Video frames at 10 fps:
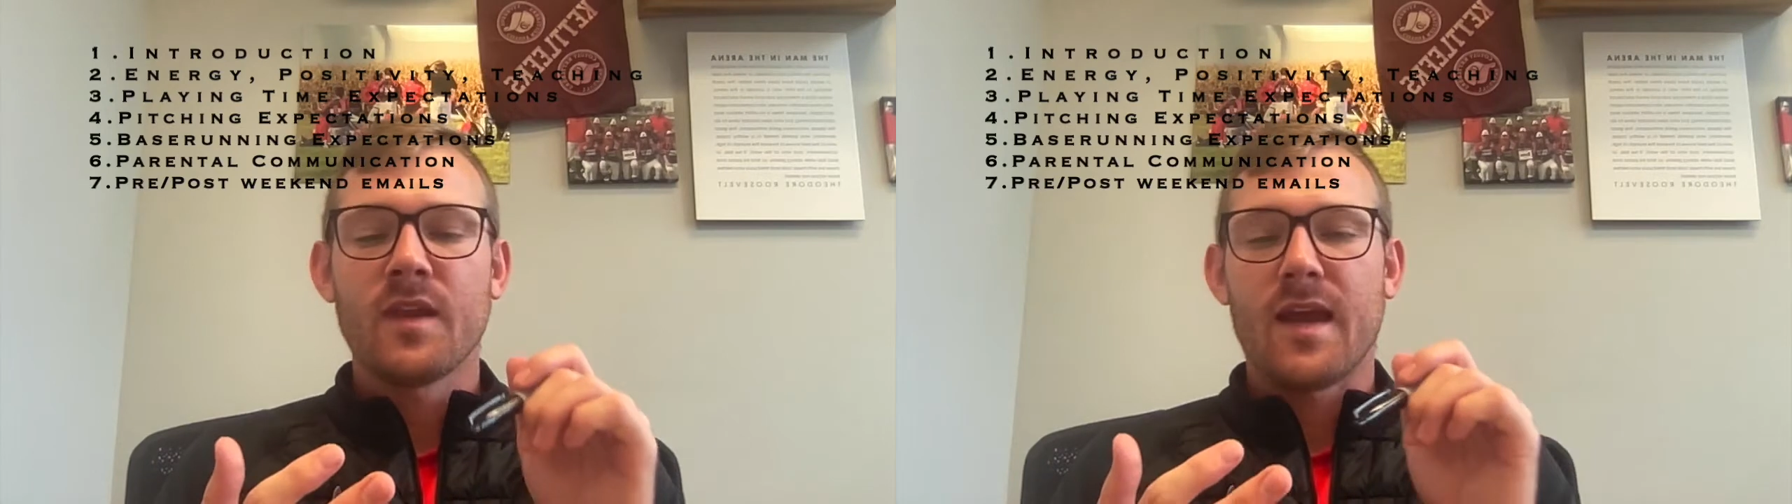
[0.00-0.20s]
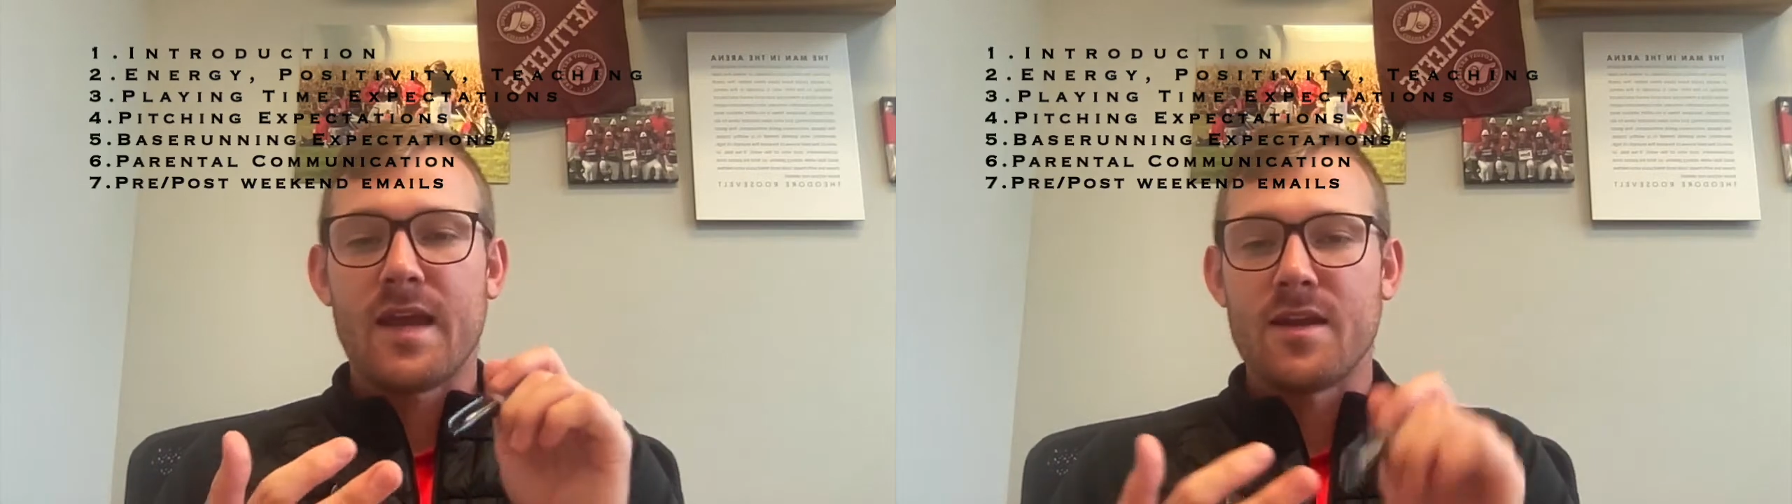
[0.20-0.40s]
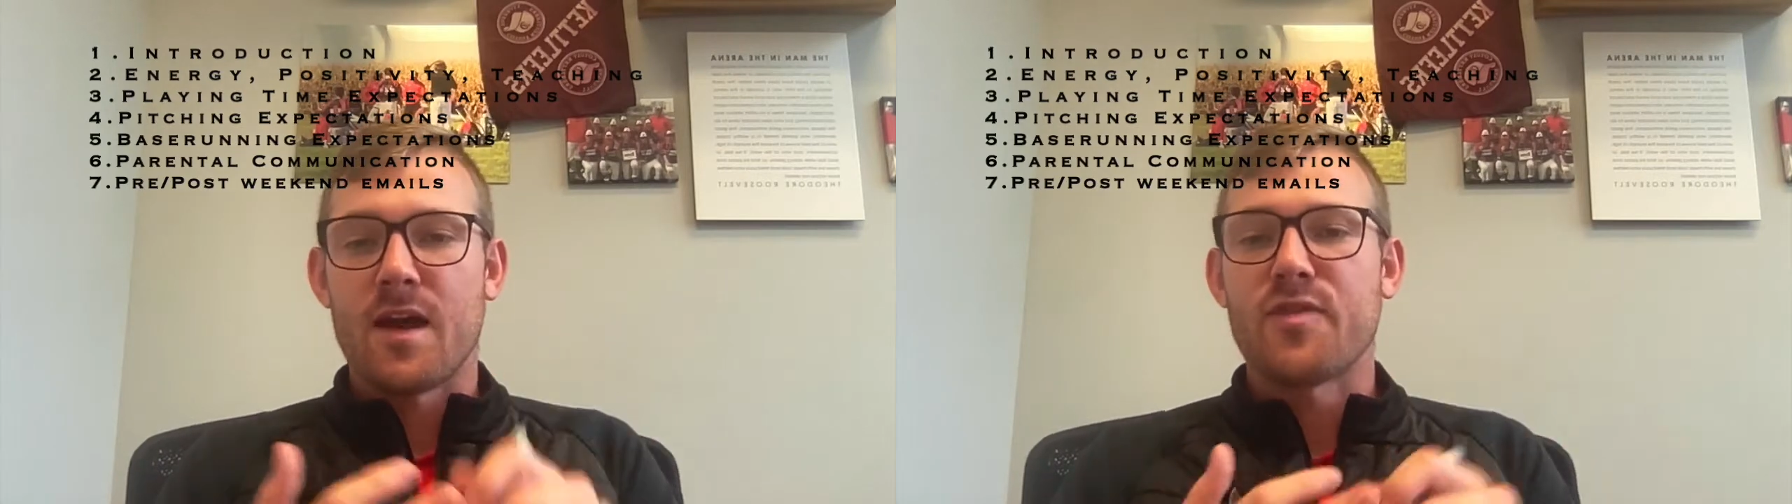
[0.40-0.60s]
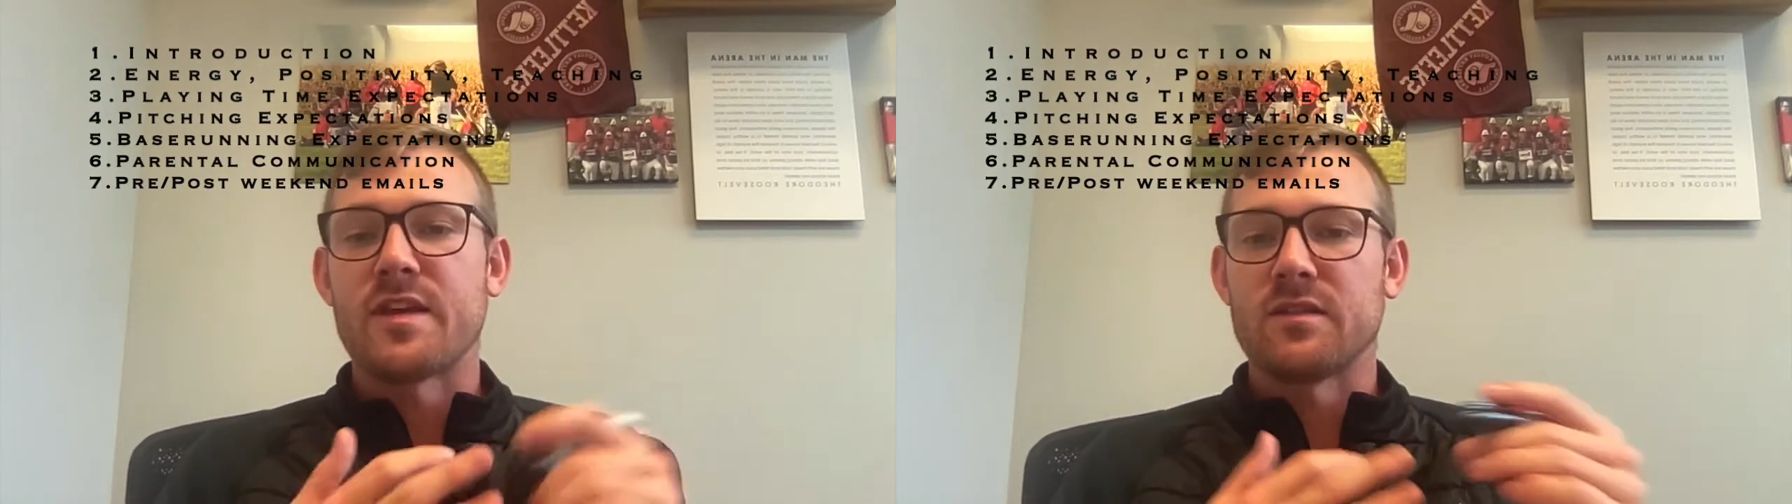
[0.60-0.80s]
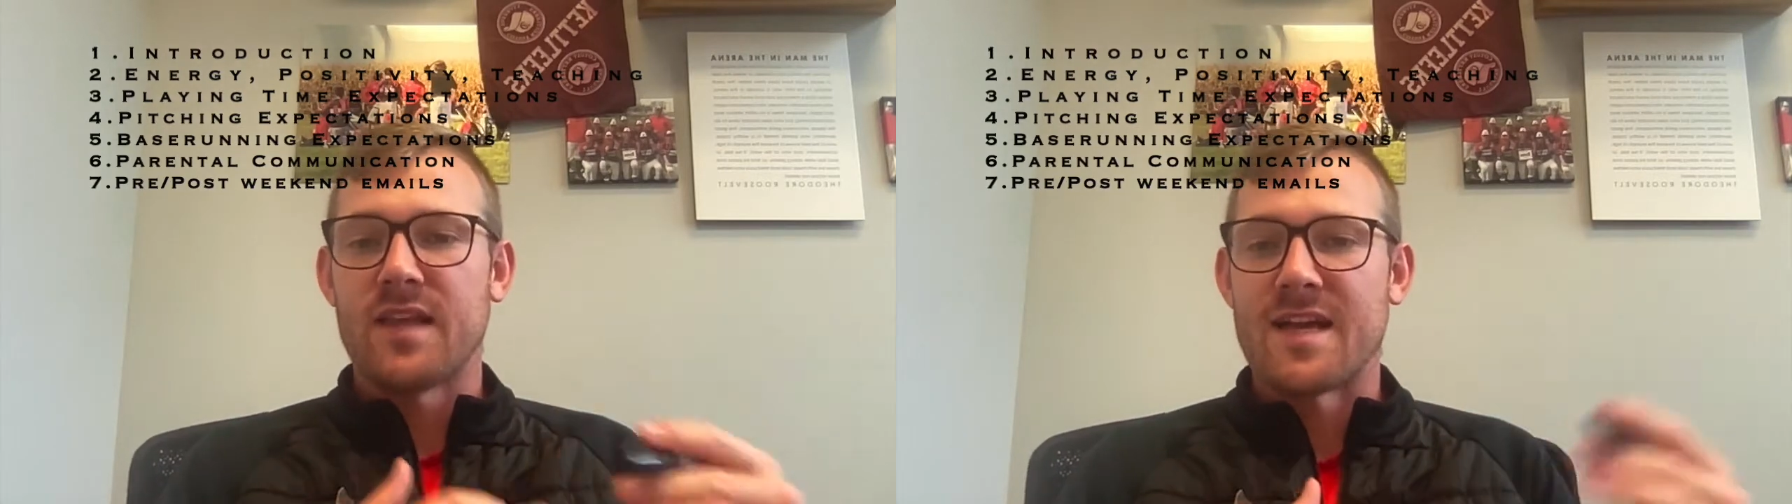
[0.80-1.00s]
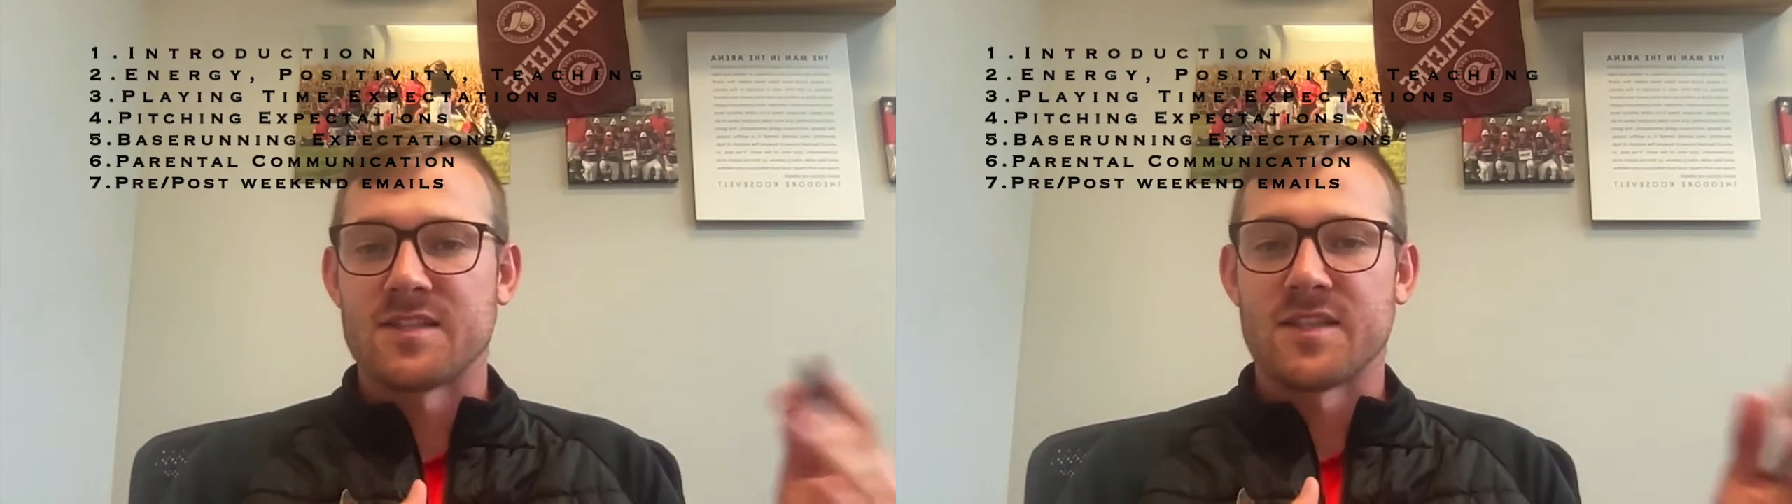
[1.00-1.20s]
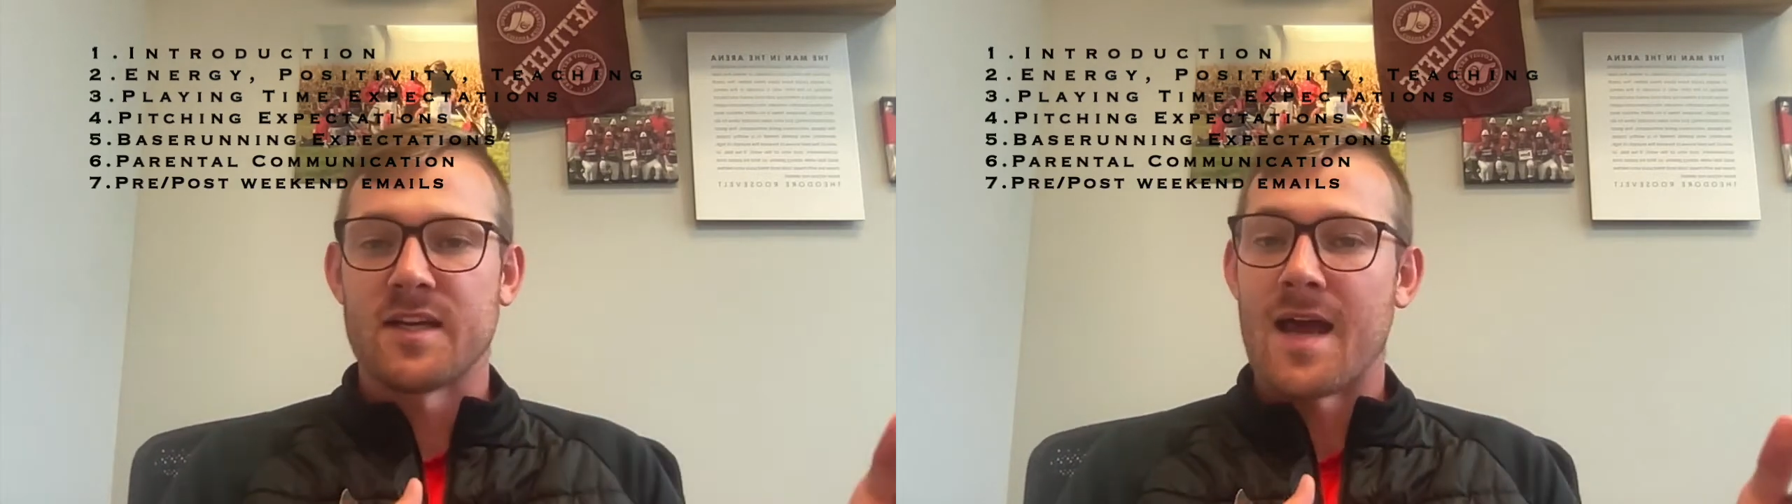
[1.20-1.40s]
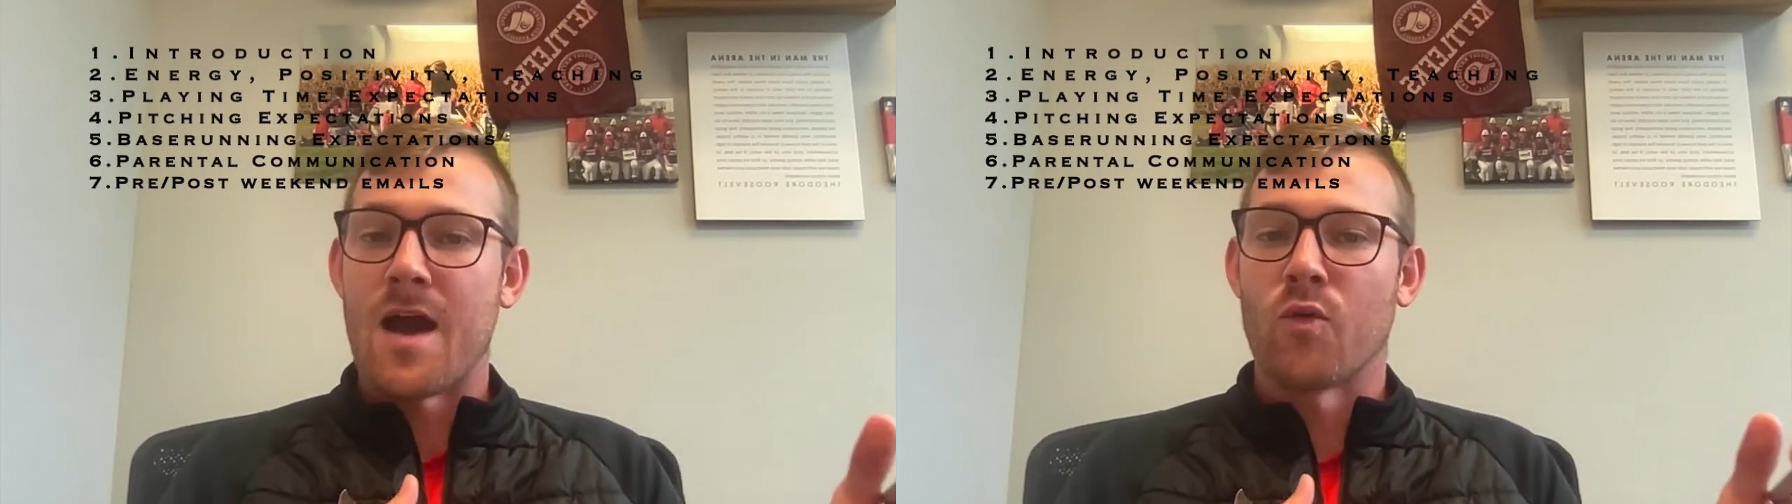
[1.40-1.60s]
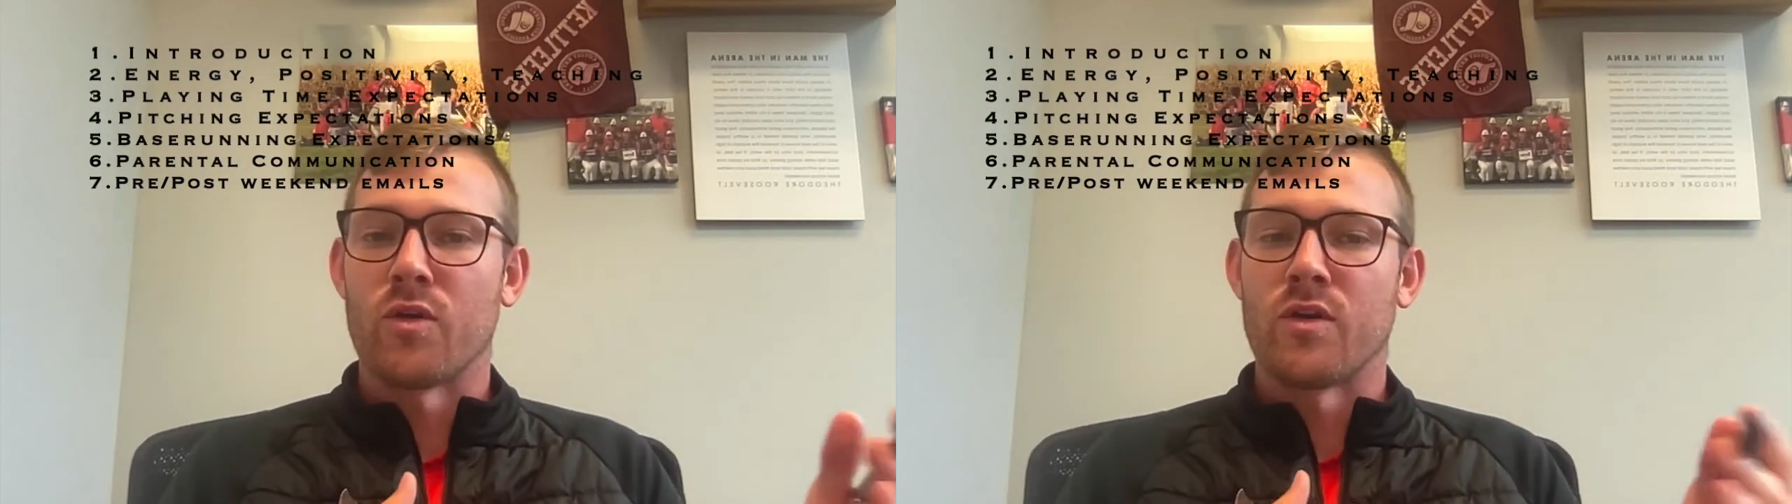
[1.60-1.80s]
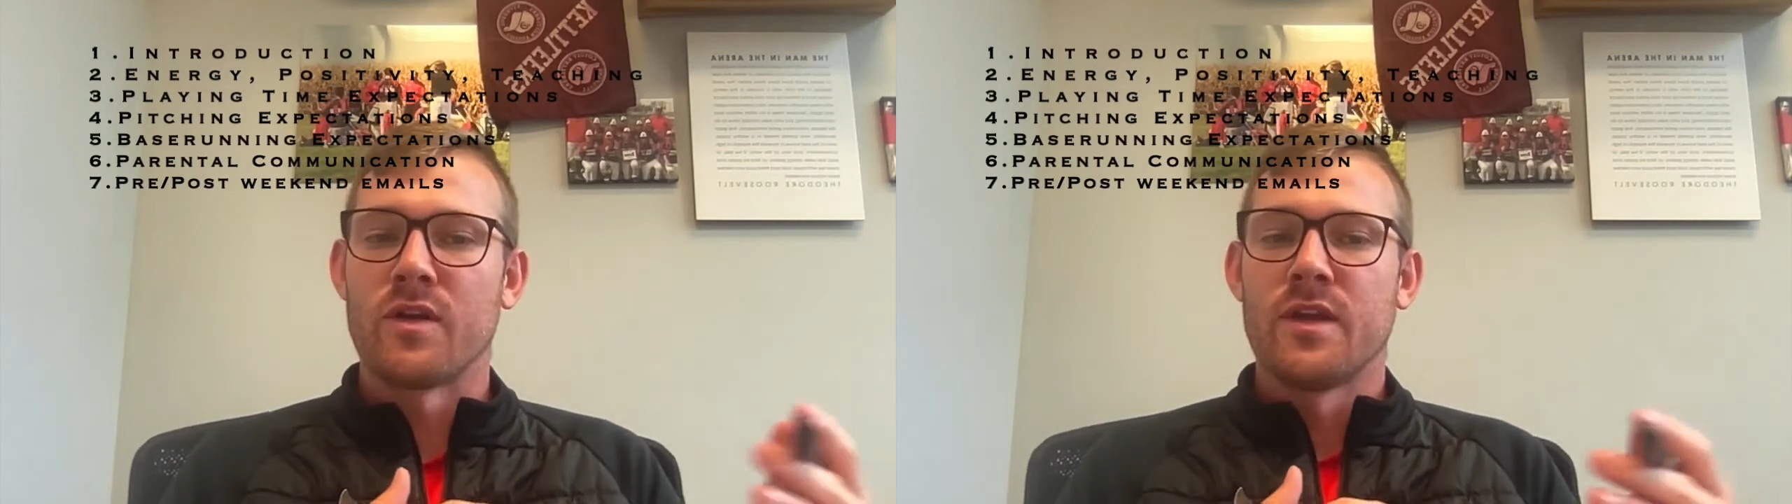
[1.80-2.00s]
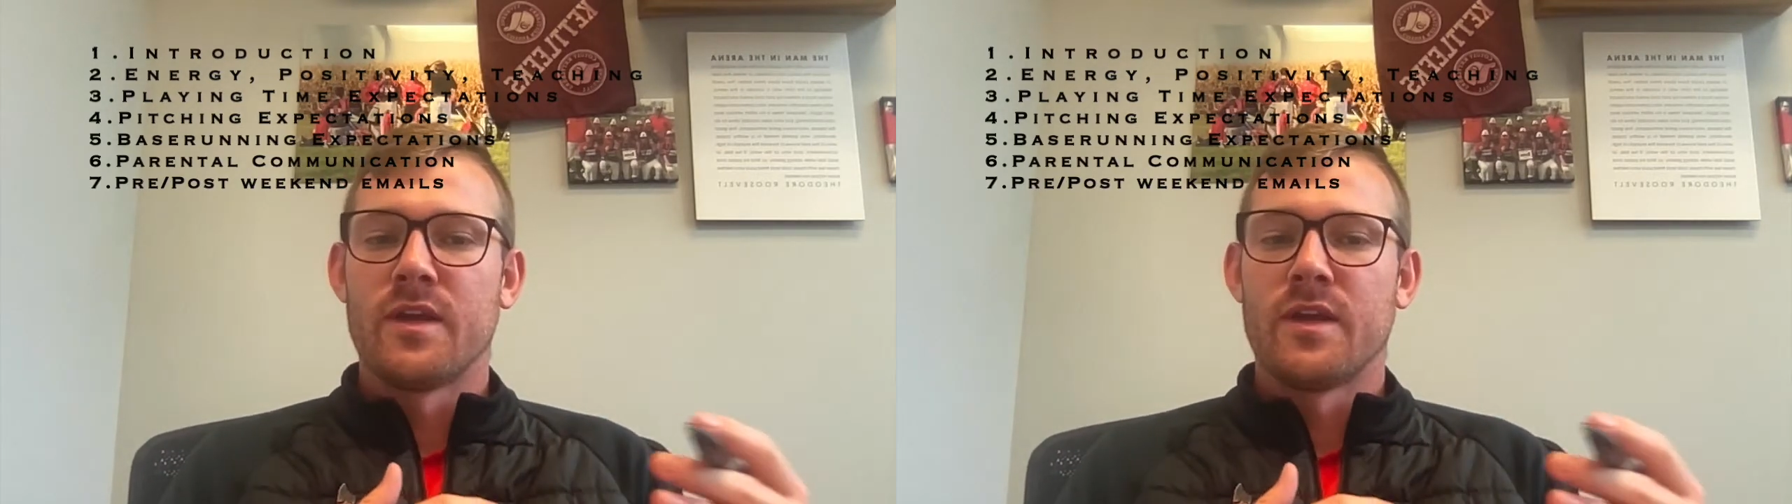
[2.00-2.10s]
and nothing less than an hour